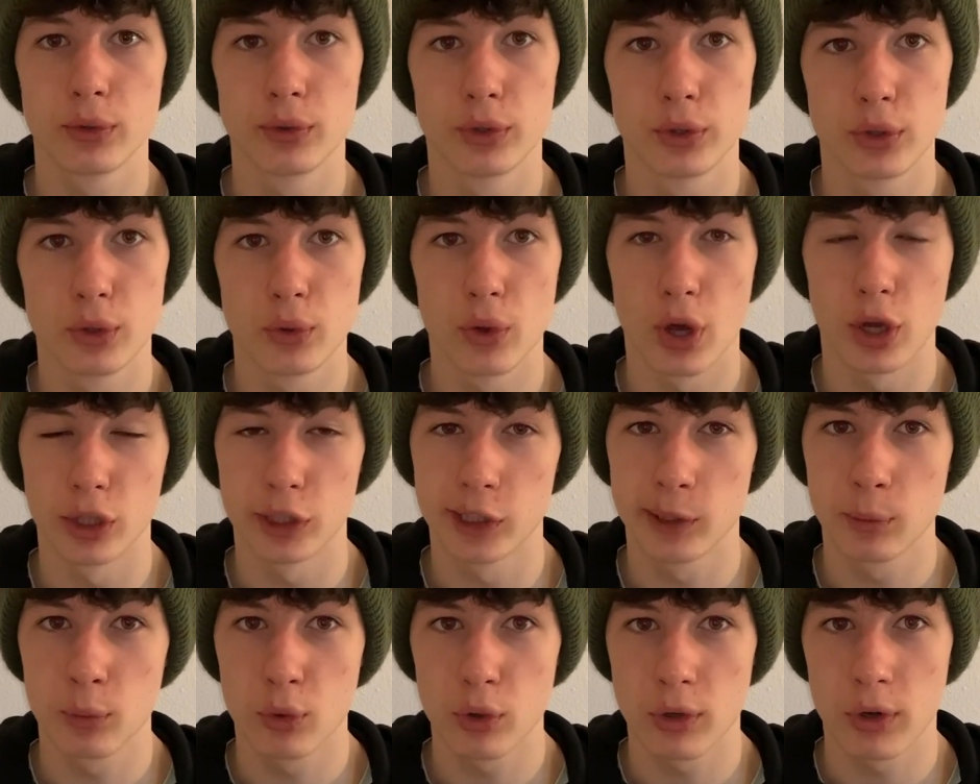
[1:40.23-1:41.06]
do a
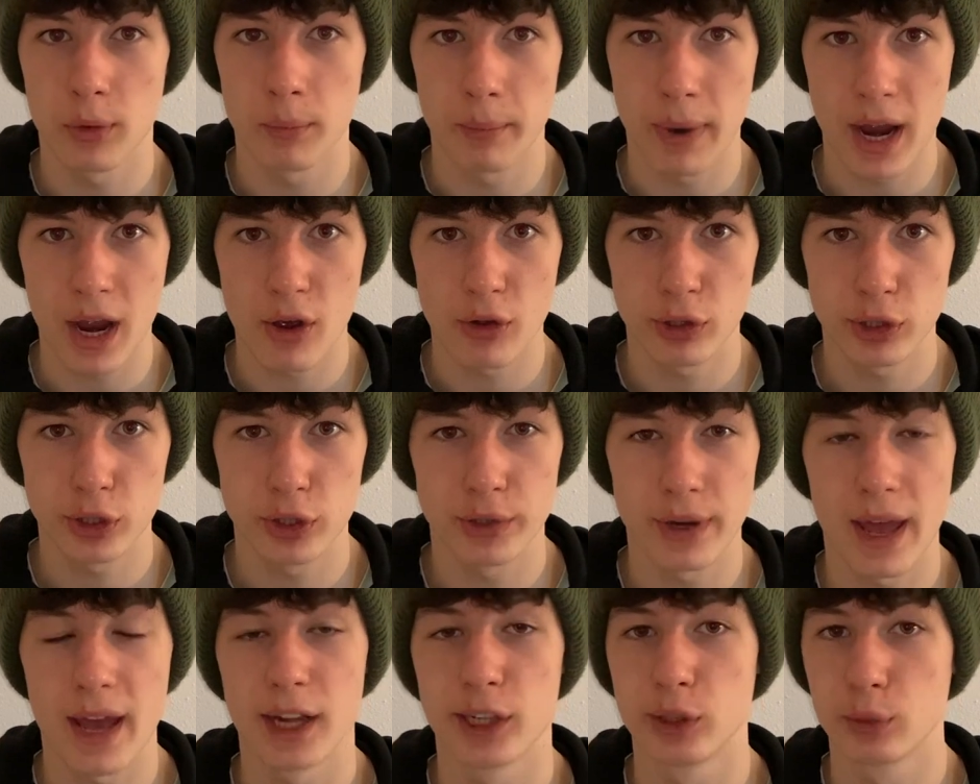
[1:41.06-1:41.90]
small
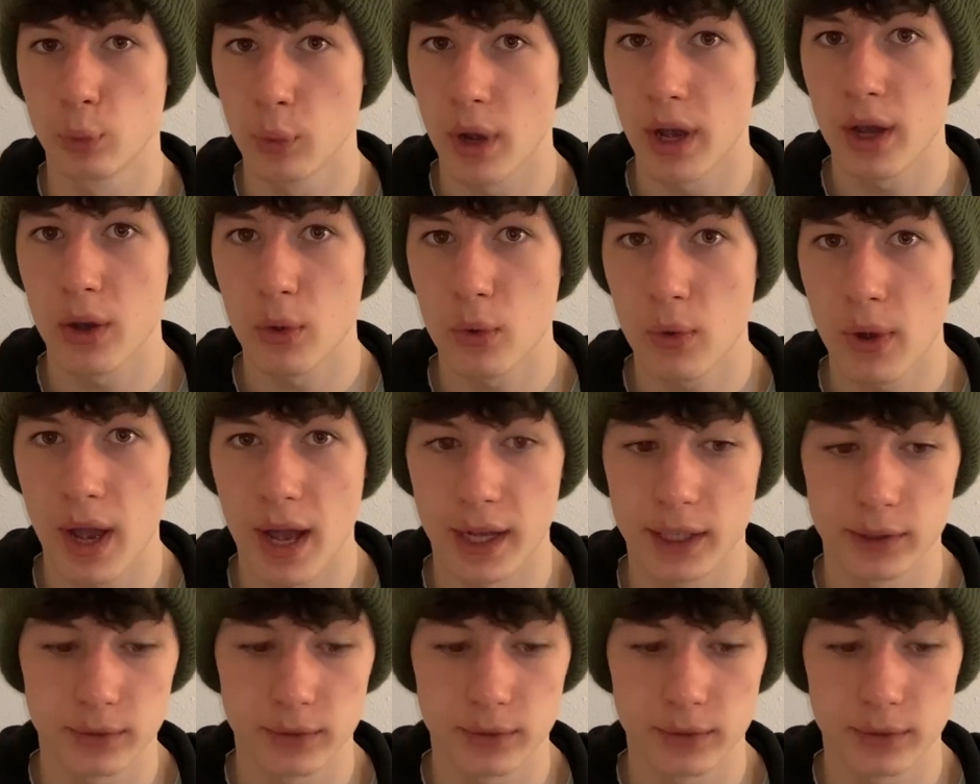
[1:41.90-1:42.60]
comparison as well as the